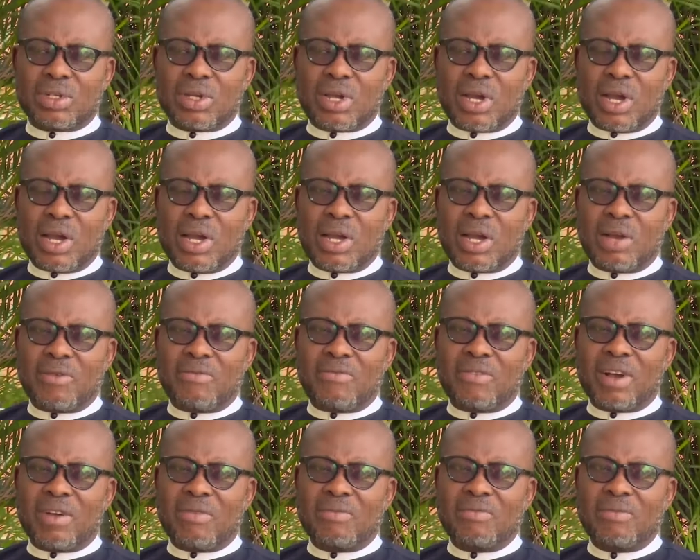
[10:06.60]
I
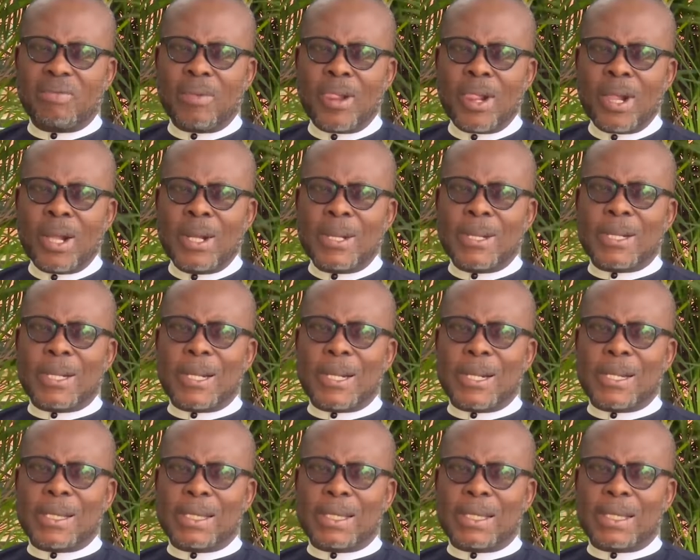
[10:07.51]
have
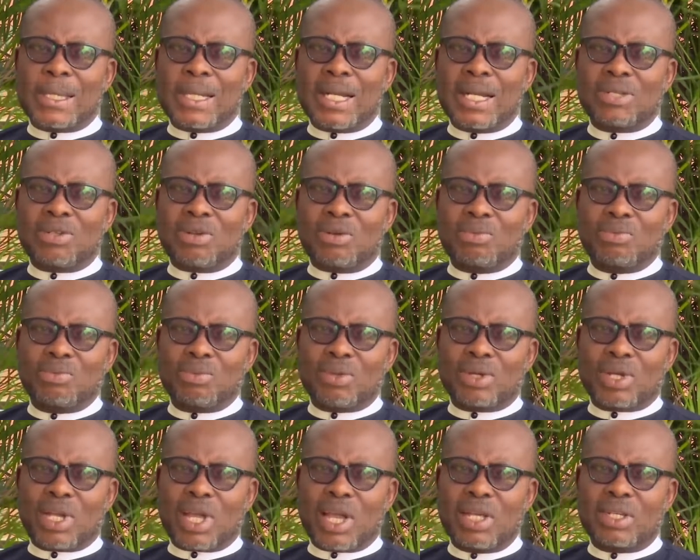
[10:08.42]
had some
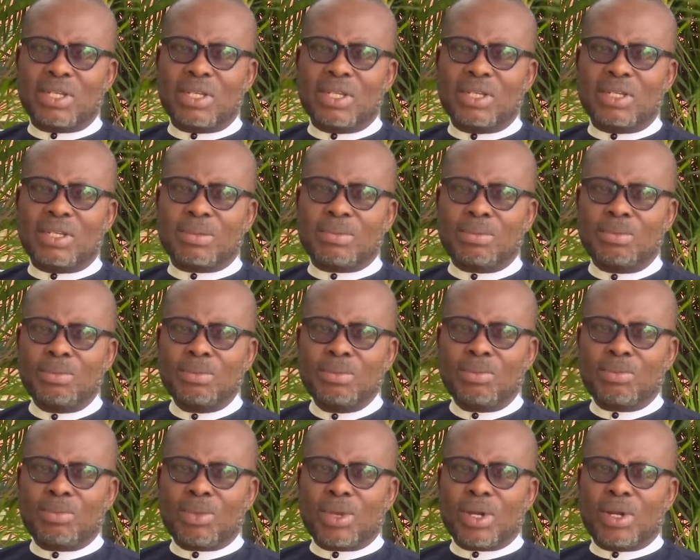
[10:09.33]
cases.
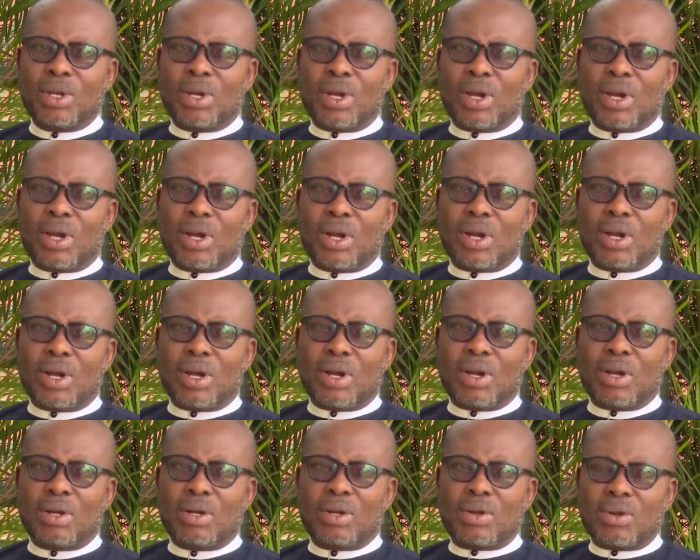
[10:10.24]

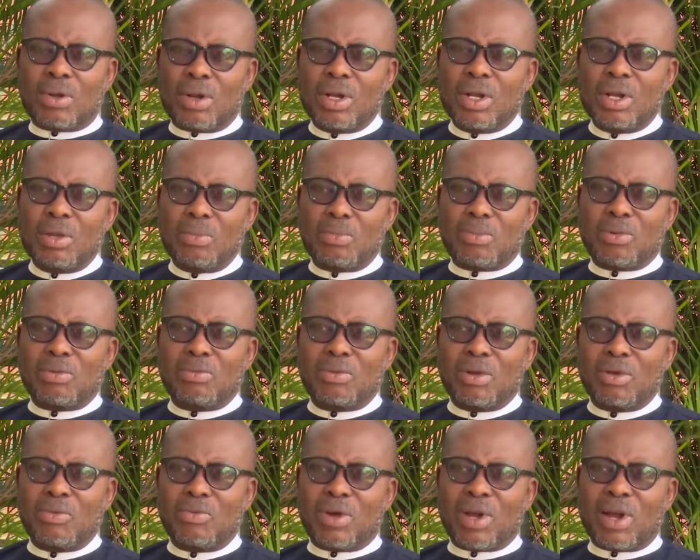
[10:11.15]
The only
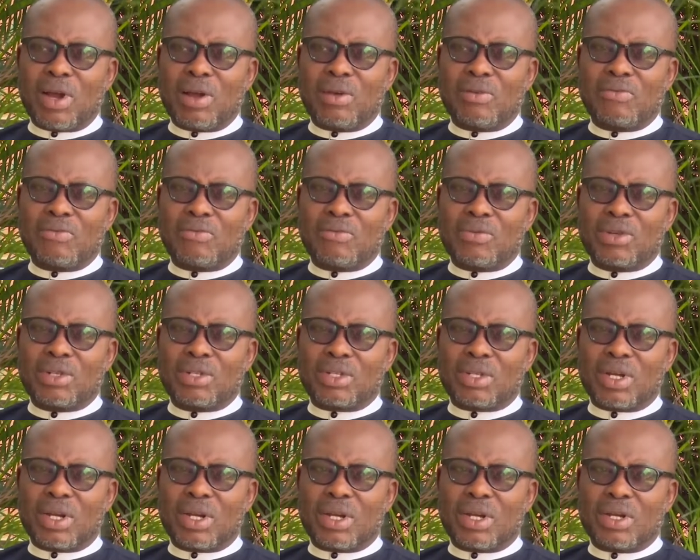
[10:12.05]
problem we have with
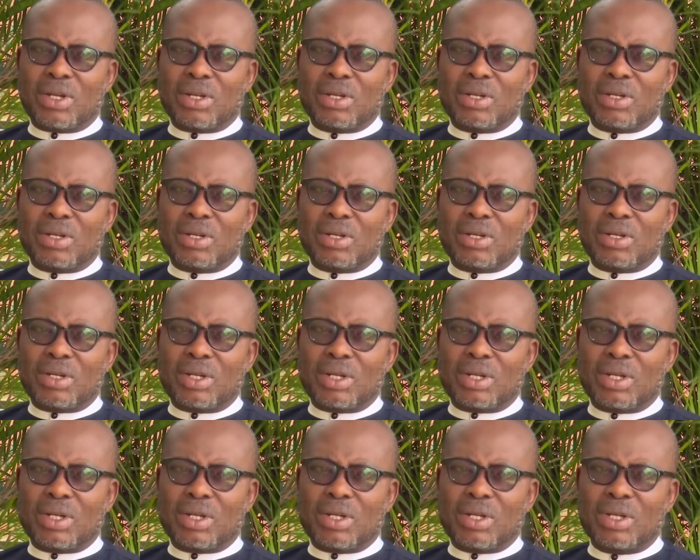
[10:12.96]

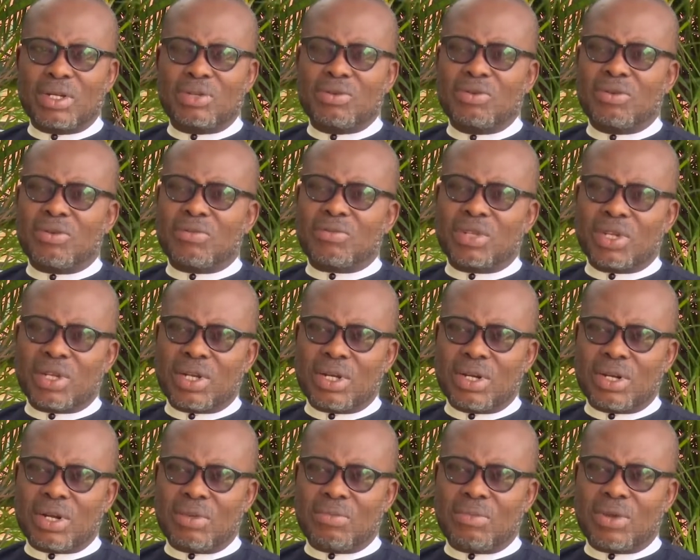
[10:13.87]
the issue of
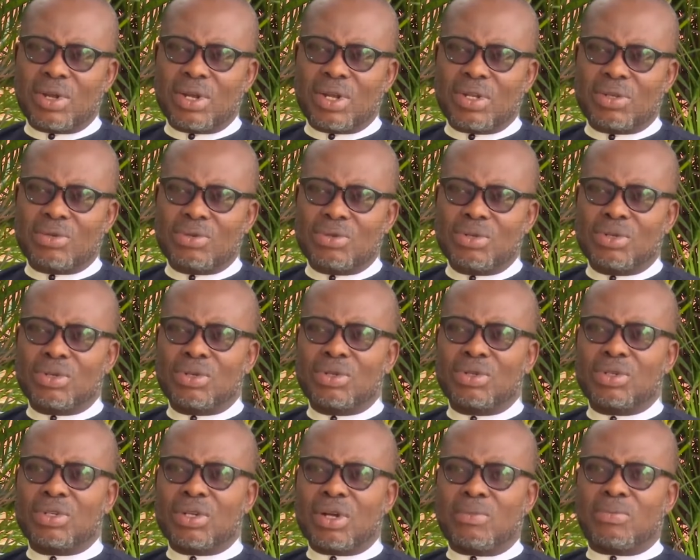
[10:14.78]
seeking remedy through
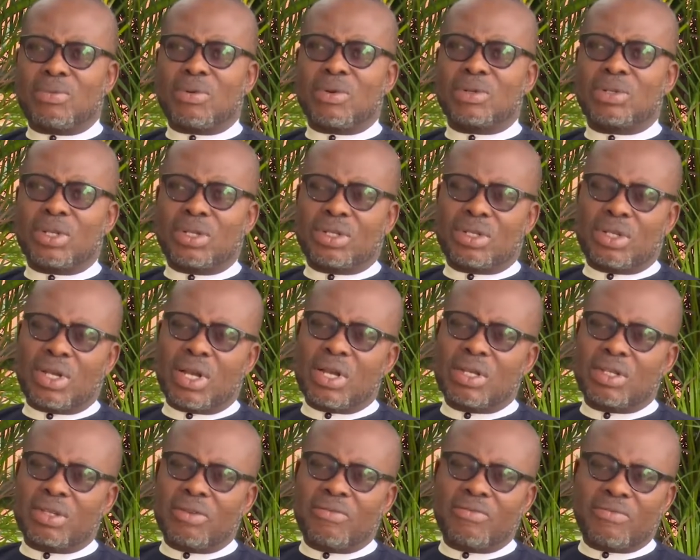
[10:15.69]
judicial process here
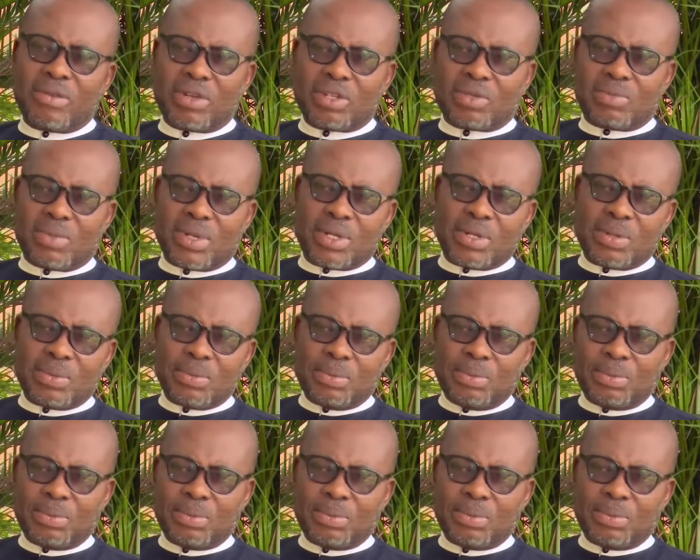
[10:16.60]
is enforcement.